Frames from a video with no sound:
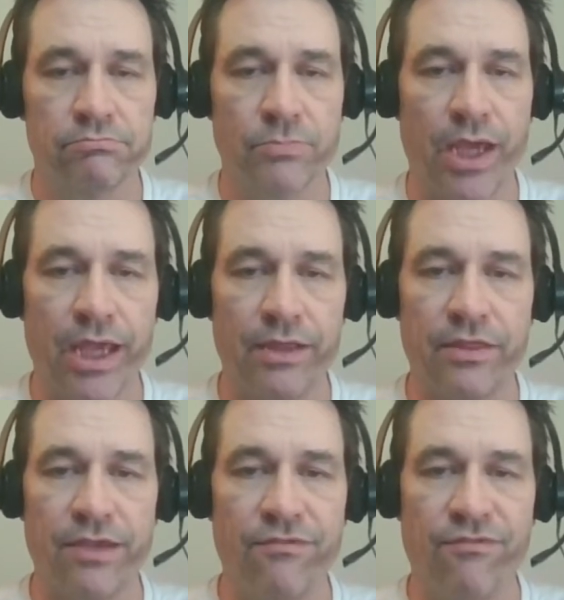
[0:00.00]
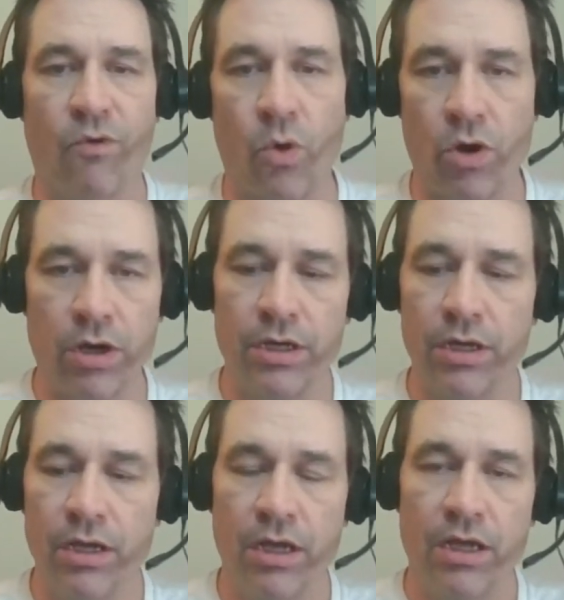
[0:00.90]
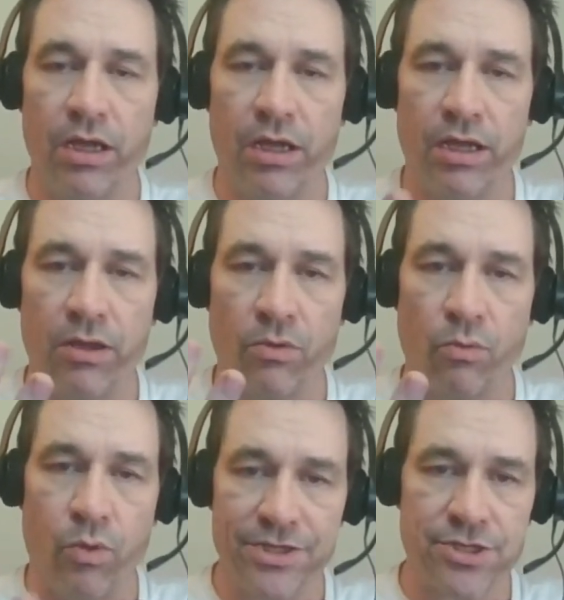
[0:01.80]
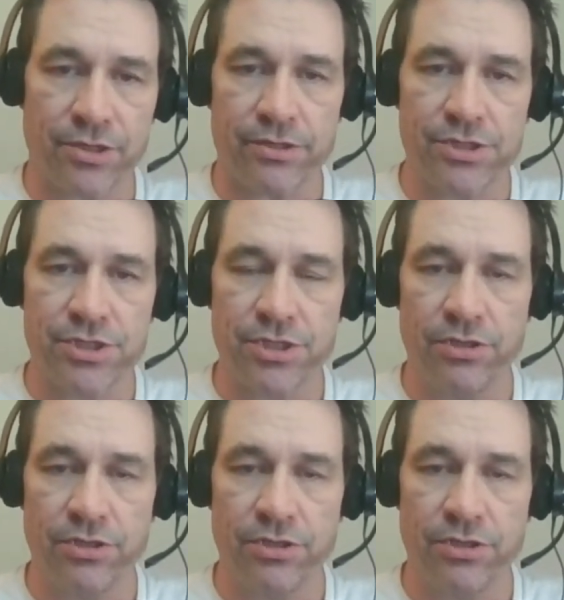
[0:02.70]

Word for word: Okay, the four wizards